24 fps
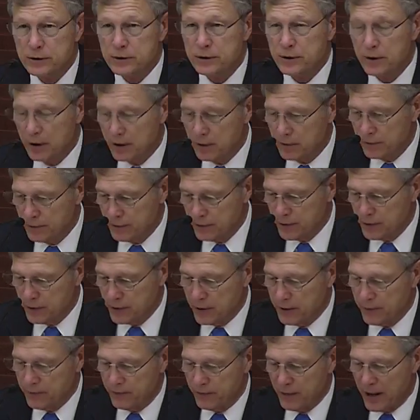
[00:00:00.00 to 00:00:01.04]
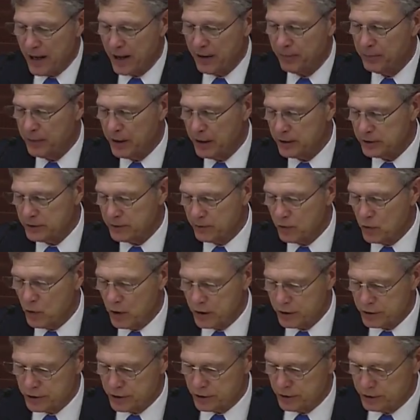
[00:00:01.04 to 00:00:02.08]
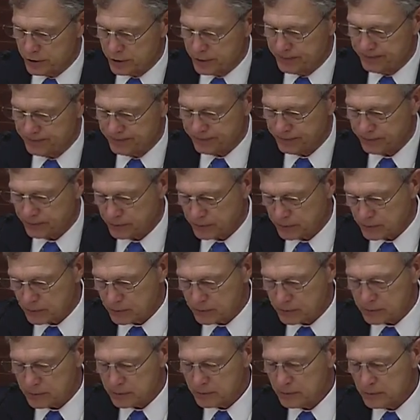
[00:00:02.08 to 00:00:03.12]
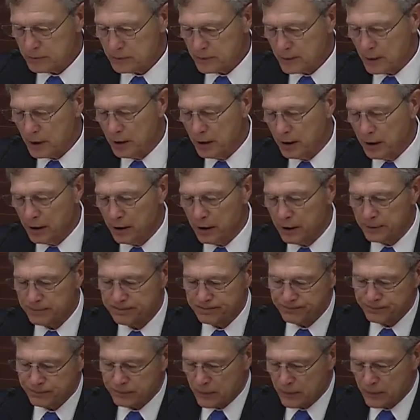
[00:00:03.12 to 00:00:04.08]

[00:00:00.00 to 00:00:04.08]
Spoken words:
myself for 5 minutes of questions. I'd